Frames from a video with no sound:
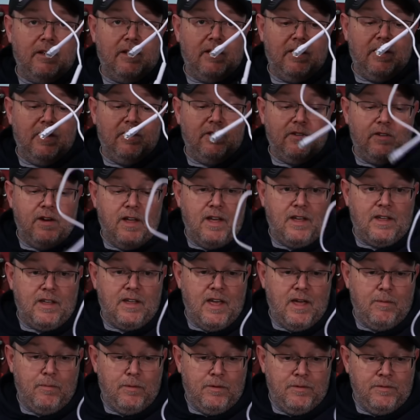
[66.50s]
Ethernet
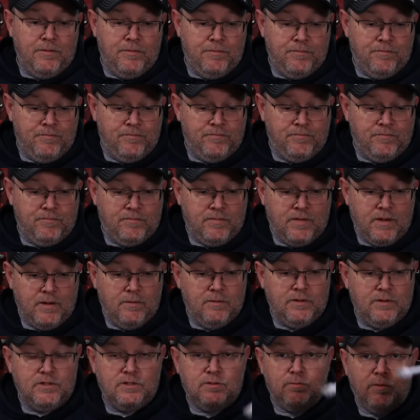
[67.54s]
cable,
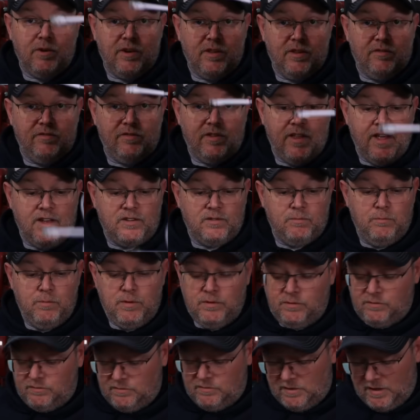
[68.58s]
which is one of the flex
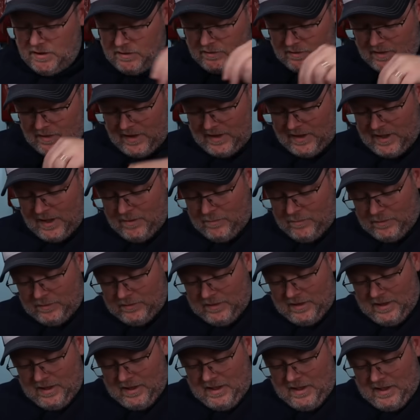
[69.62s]
boot Ethernet cables.
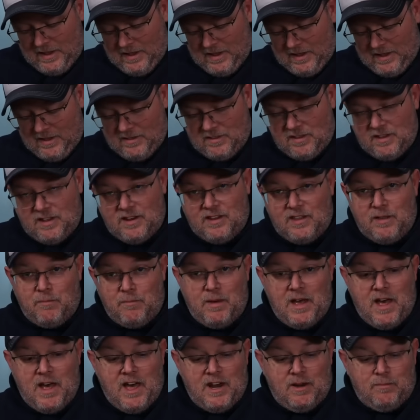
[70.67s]
And then in the
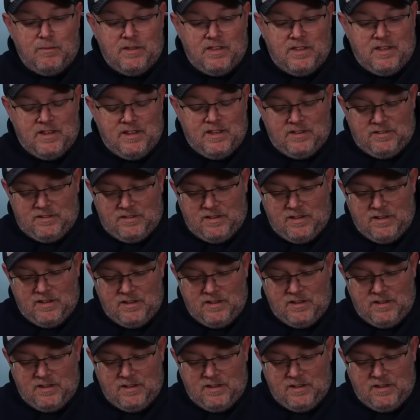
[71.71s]
bottom of this